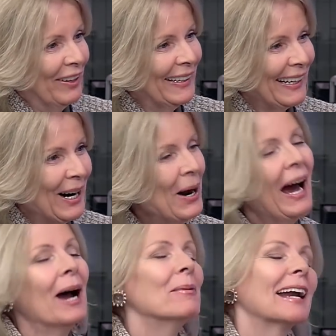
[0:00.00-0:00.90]
video?
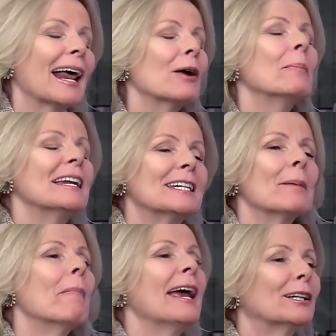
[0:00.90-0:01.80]
I mean, no, I don't mean
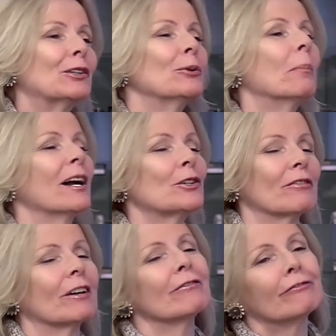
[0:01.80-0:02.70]
to make too much
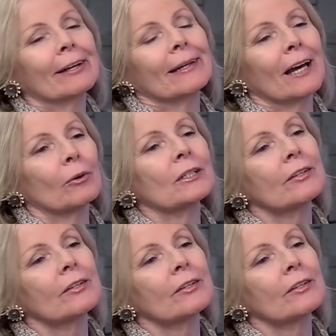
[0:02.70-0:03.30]
of a video.